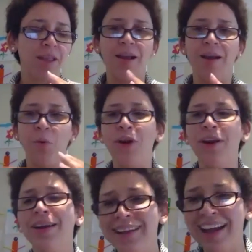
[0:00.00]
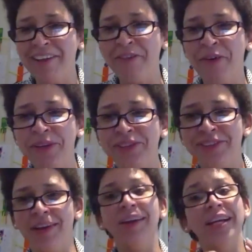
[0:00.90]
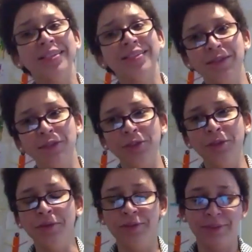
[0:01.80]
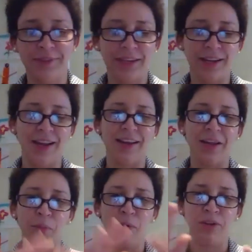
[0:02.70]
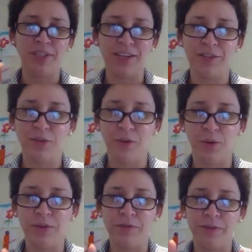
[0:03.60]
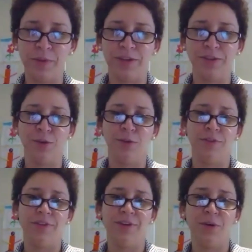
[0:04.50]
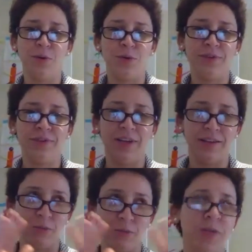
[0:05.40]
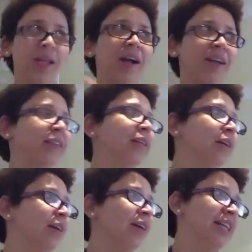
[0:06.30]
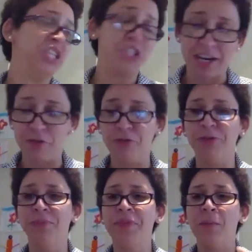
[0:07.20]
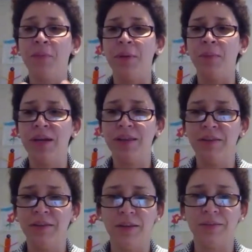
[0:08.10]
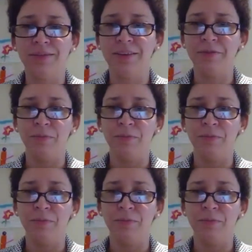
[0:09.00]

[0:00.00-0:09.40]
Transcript: What I've always done, and I still do, and I apologize to all the females on the call and womankind in general, but I play the